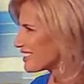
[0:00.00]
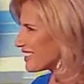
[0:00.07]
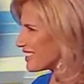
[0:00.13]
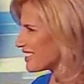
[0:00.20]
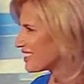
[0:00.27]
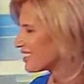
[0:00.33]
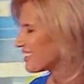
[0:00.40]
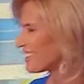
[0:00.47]

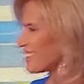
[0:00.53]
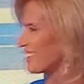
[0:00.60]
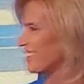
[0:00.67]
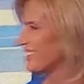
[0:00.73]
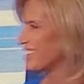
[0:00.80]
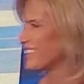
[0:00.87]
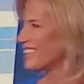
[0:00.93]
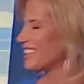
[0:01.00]

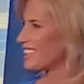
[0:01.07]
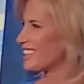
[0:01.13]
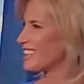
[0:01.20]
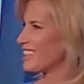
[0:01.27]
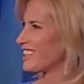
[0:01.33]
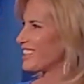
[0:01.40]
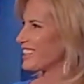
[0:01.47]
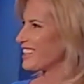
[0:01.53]

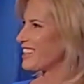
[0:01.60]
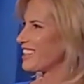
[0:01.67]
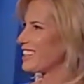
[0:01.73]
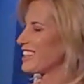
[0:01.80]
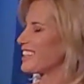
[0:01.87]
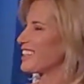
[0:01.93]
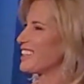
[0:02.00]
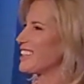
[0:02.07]

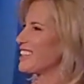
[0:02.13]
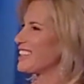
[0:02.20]
The person shown says nothing.